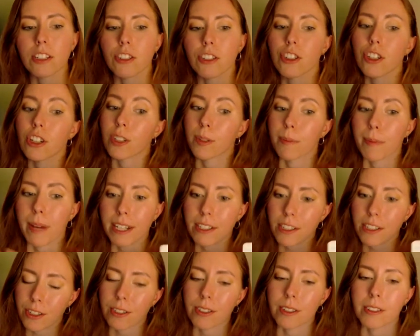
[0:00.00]
being
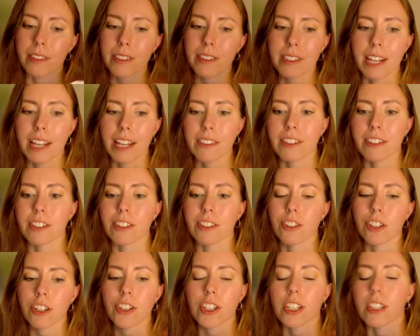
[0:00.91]
judgmental, not
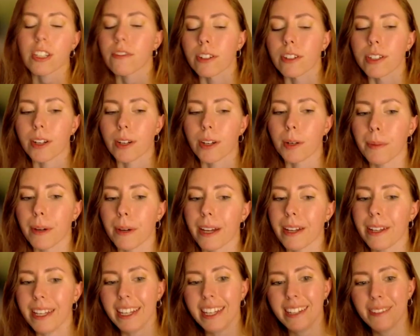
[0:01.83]
the judgy Virgo,
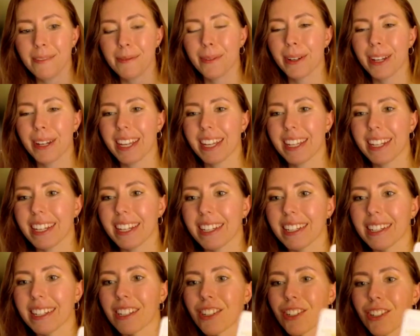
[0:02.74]
but bringing
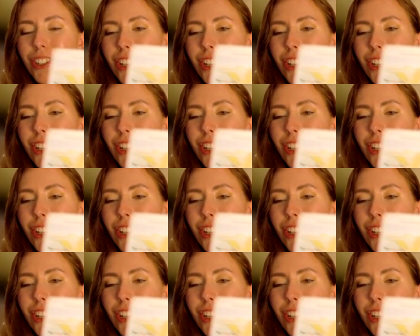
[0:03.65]
in